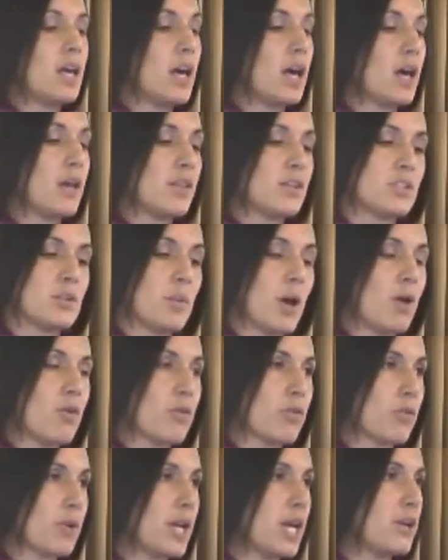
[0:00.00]
There's
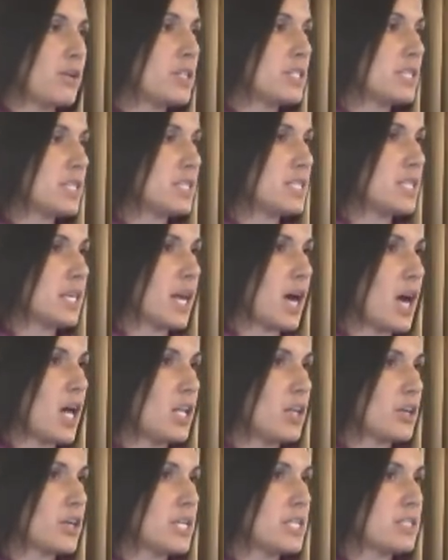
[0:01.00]
about 360
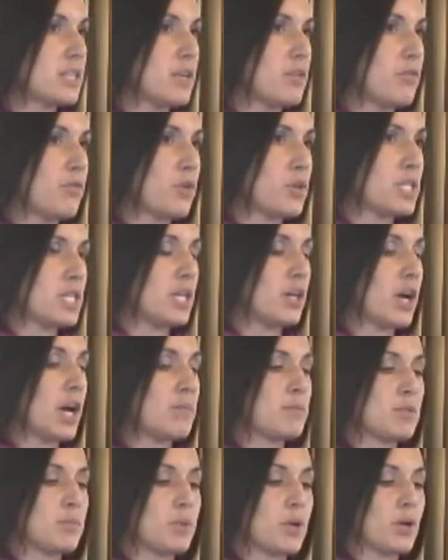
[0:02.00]
calories and 14
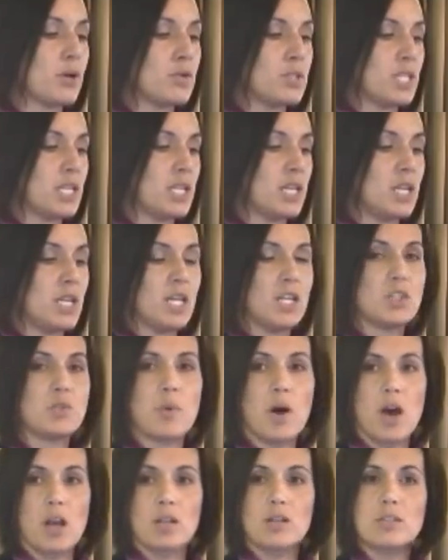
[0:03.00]
grams of protein in
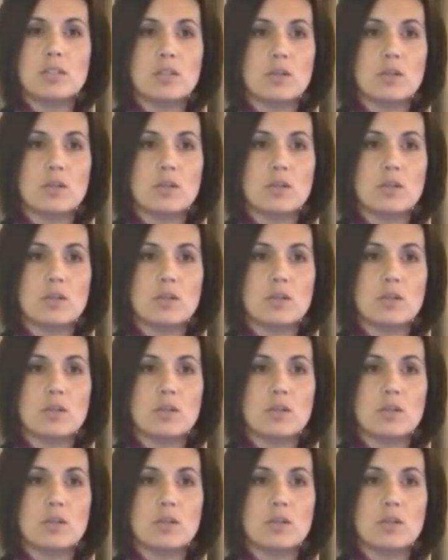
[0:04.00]
each bottle,